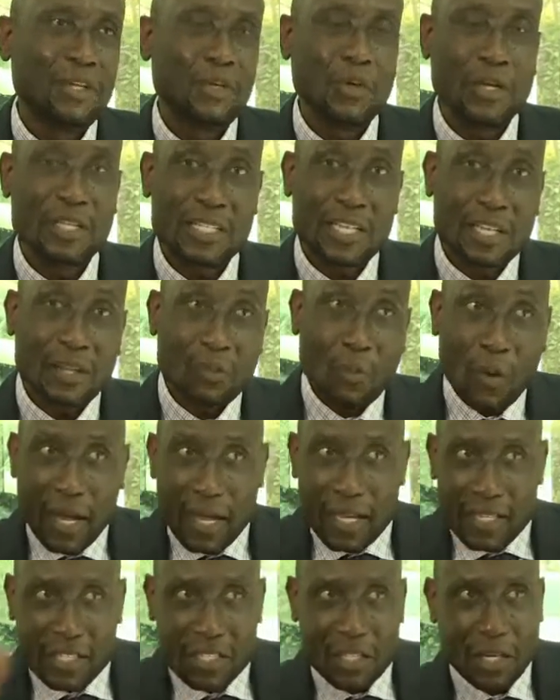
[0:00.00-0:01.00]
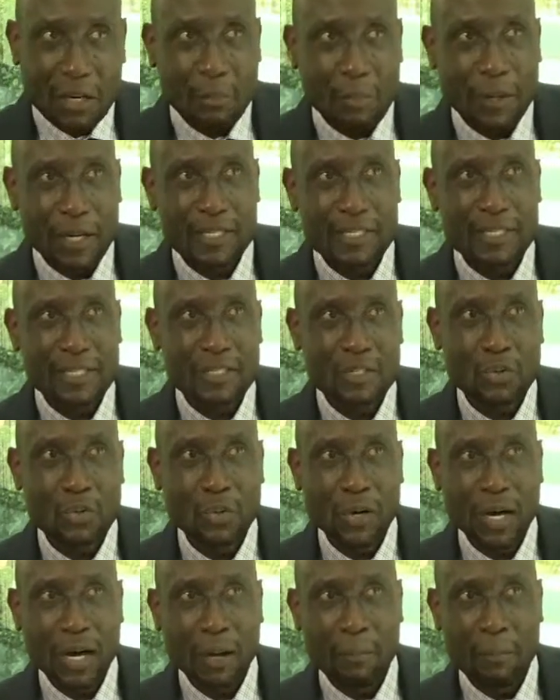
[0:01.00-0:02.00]
You're asking why share prices go
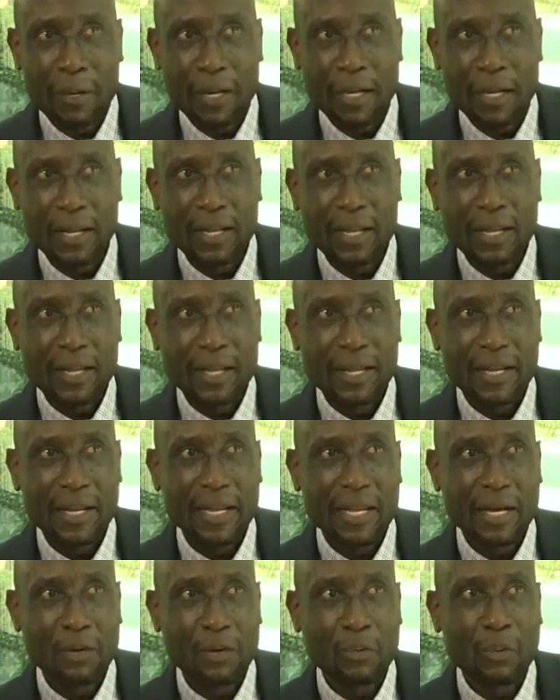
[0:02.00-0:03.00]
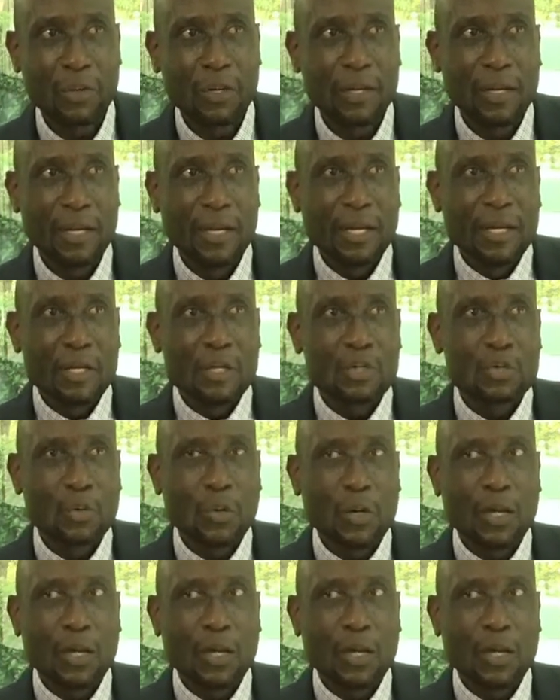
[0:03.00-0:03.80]
up and down. So